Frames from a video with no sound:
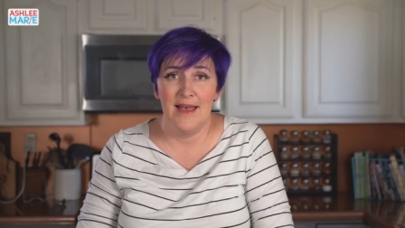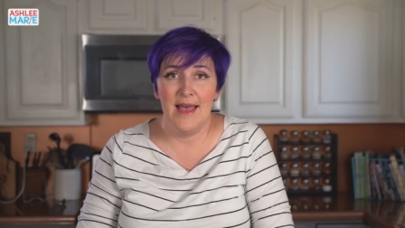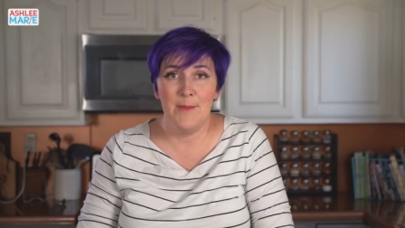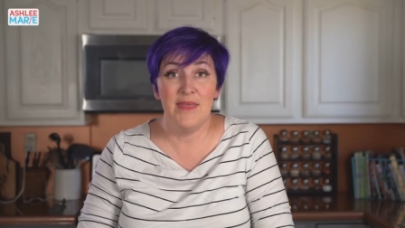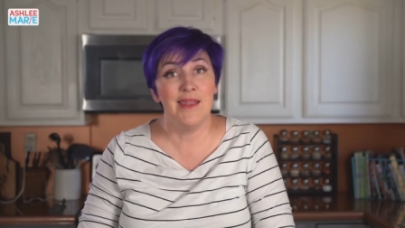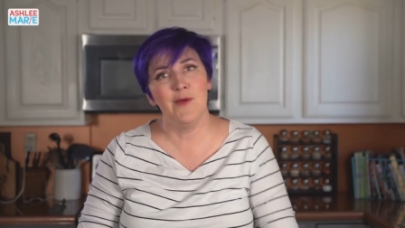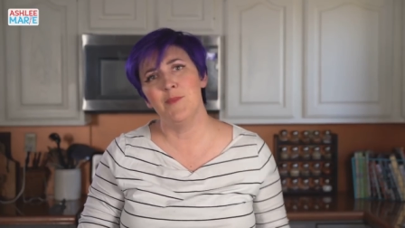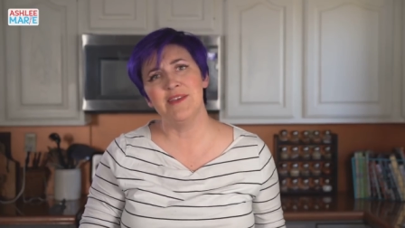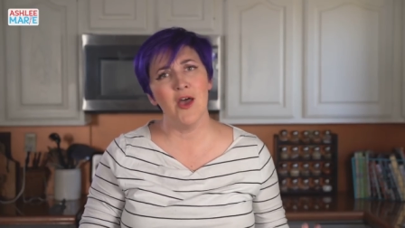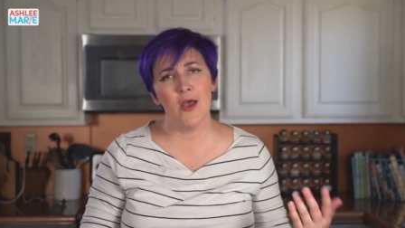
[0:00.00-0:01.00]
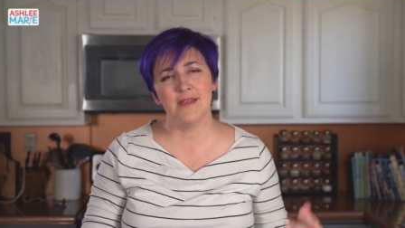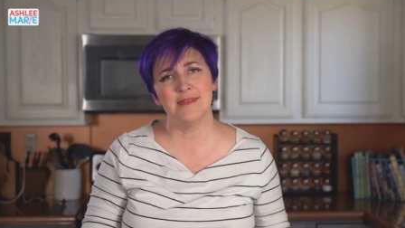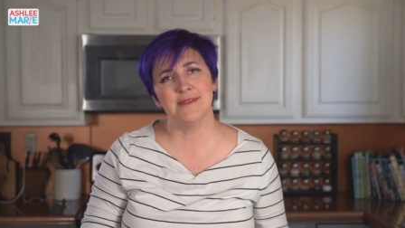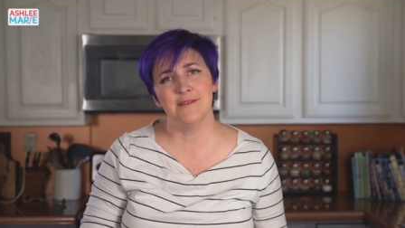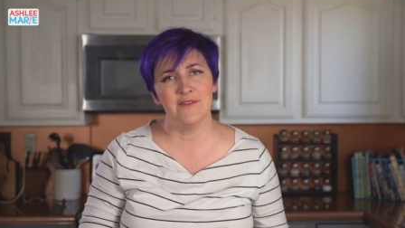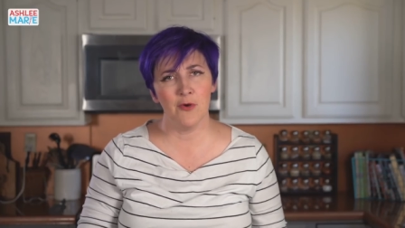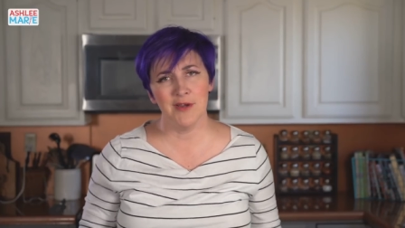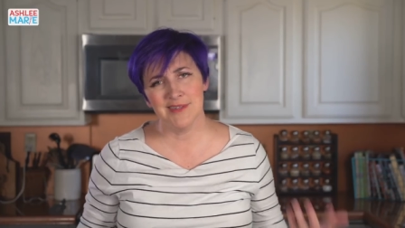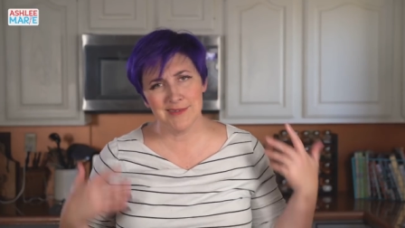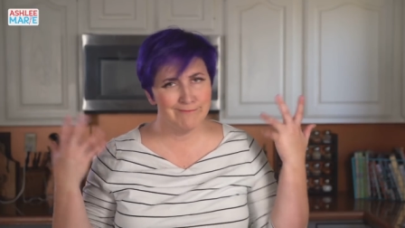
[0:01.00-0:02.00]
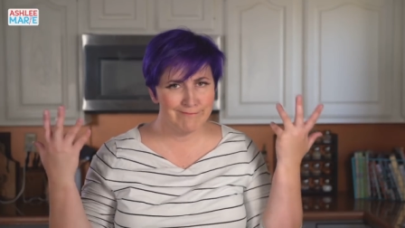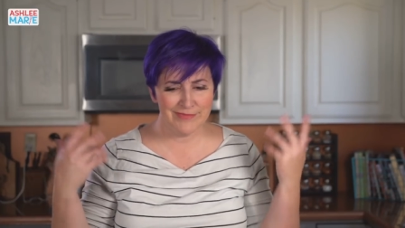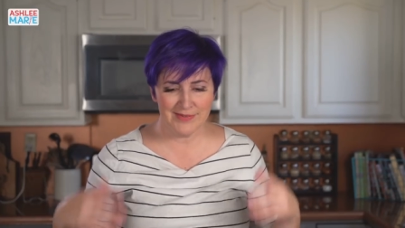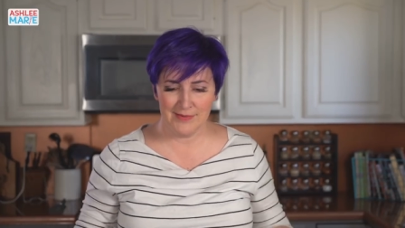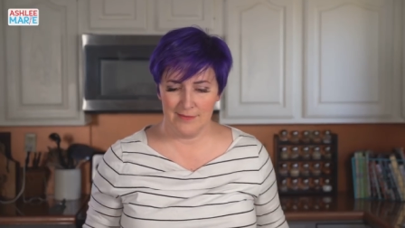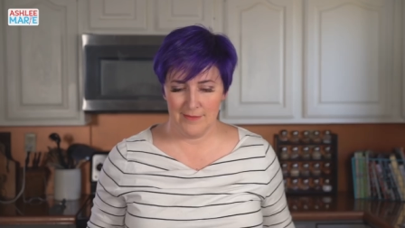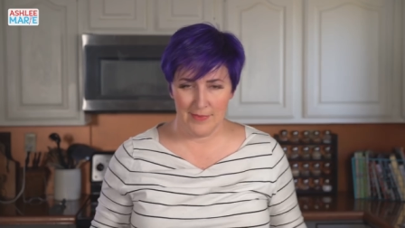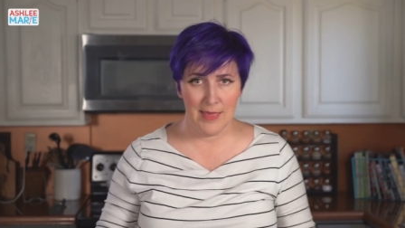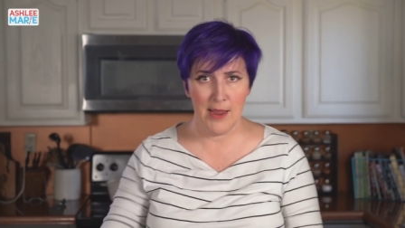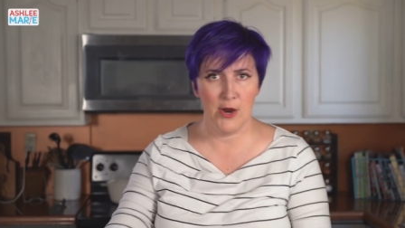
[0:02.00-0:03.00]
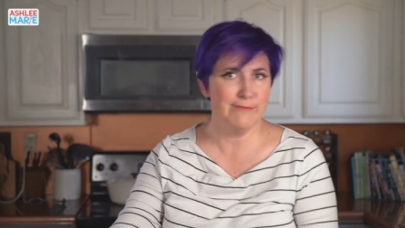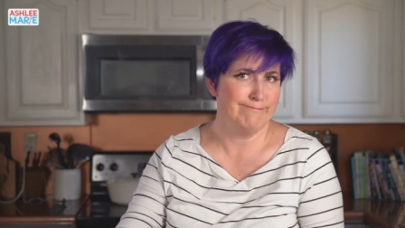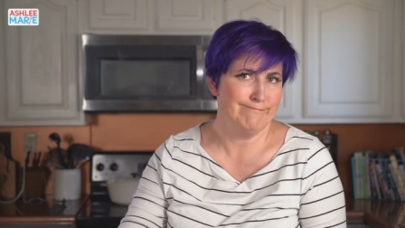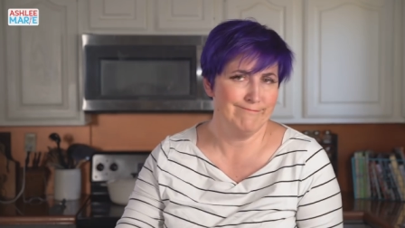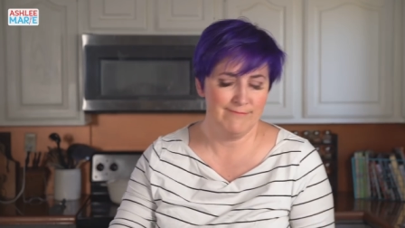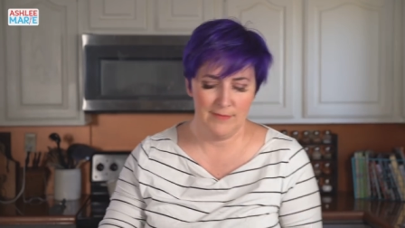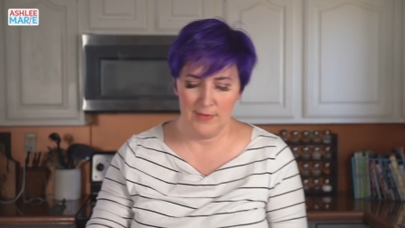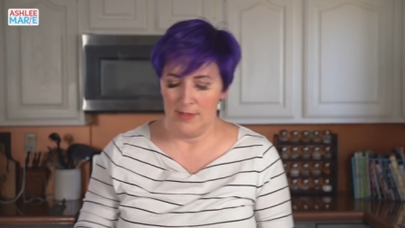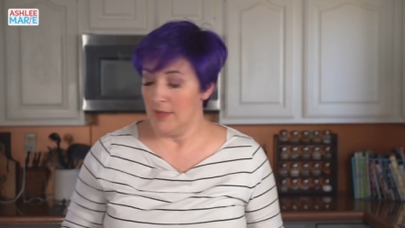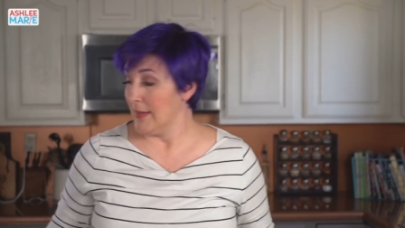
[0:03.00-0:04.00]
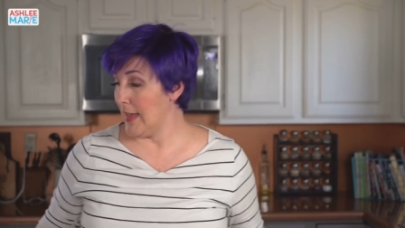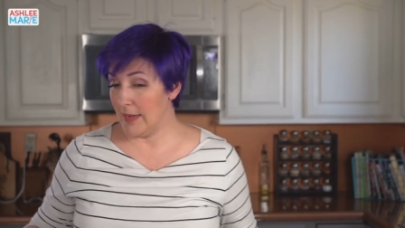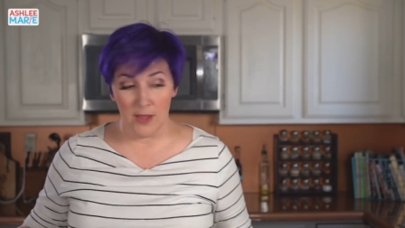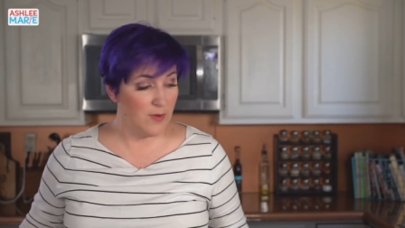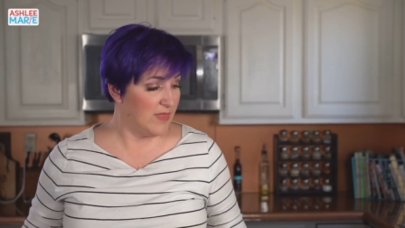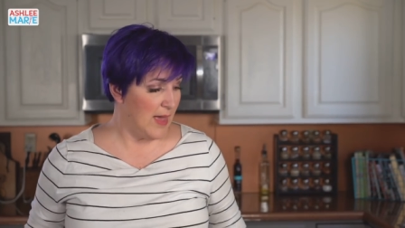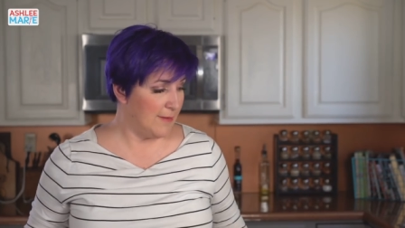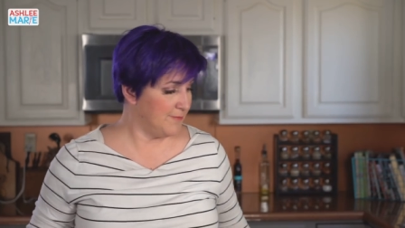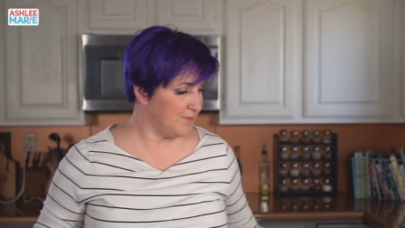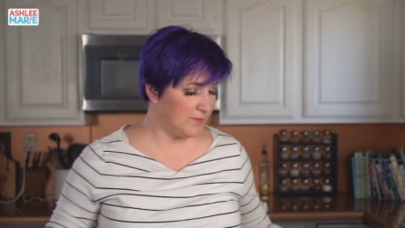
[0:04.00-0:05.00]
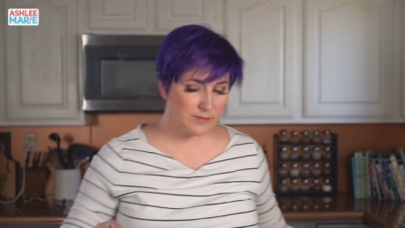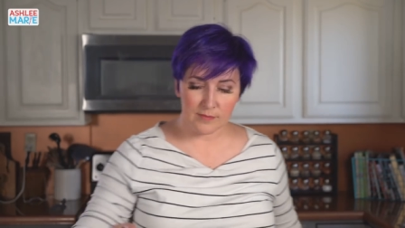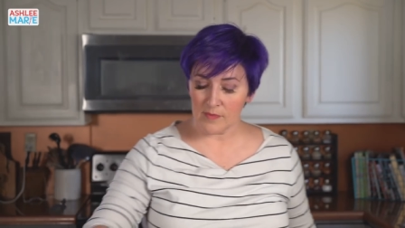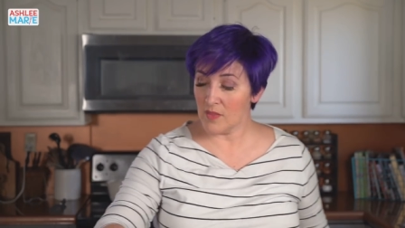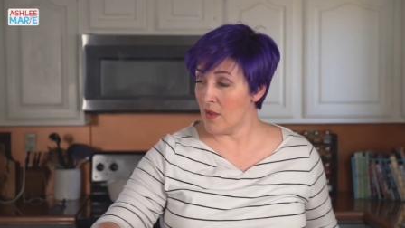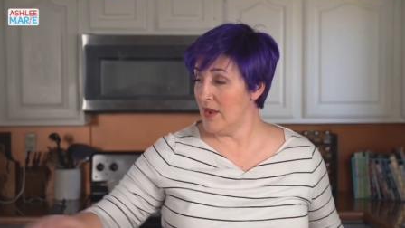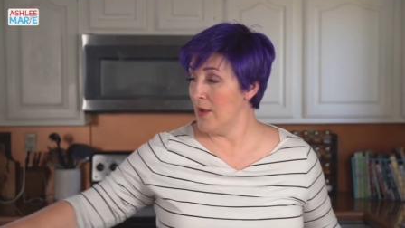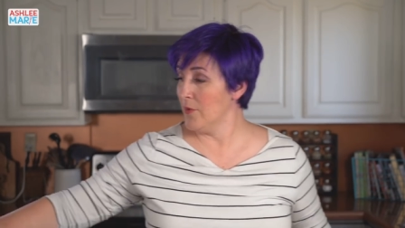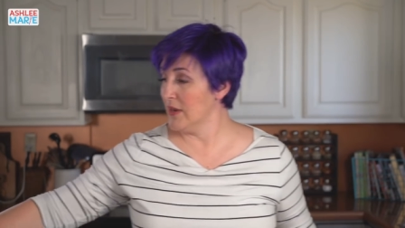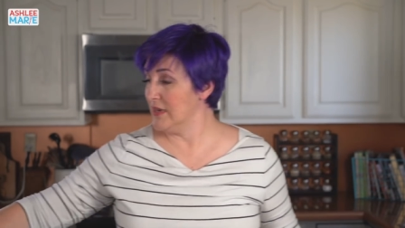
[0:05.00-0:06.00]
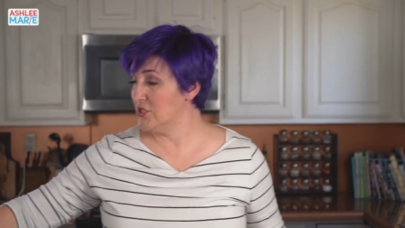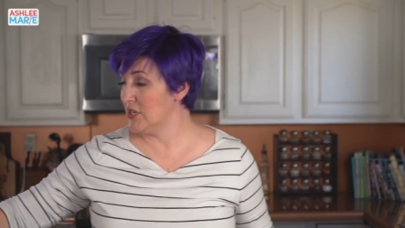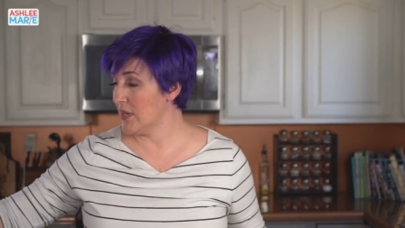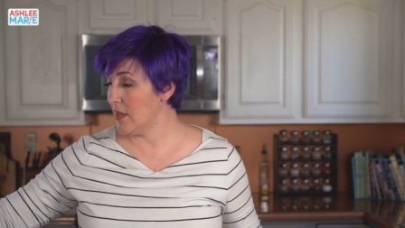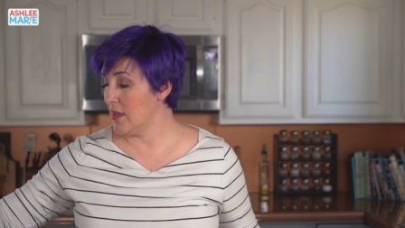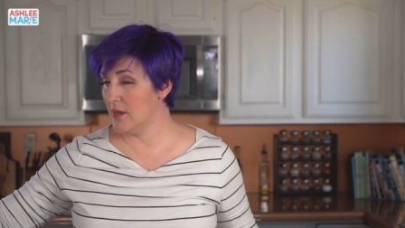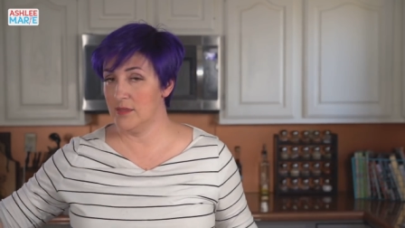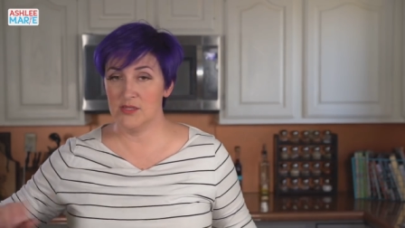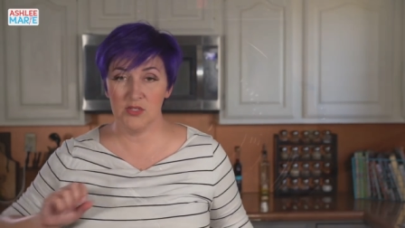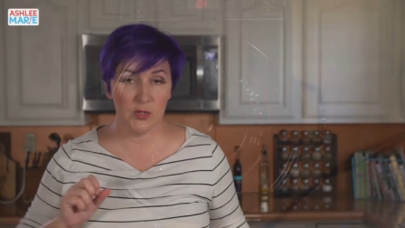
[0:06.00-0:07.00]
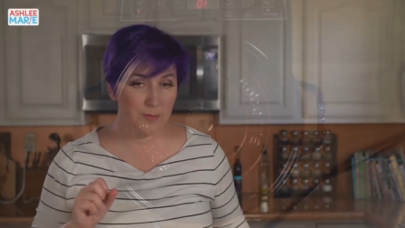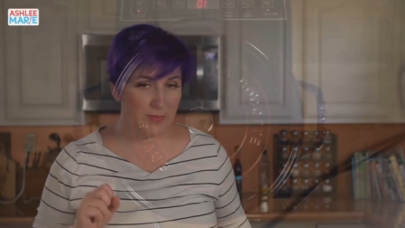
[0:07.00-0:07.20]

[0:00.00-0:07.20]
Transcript: And then I would be Tonks, of course. Psst, hair, gotta go with that. But now we're gonna check on the soup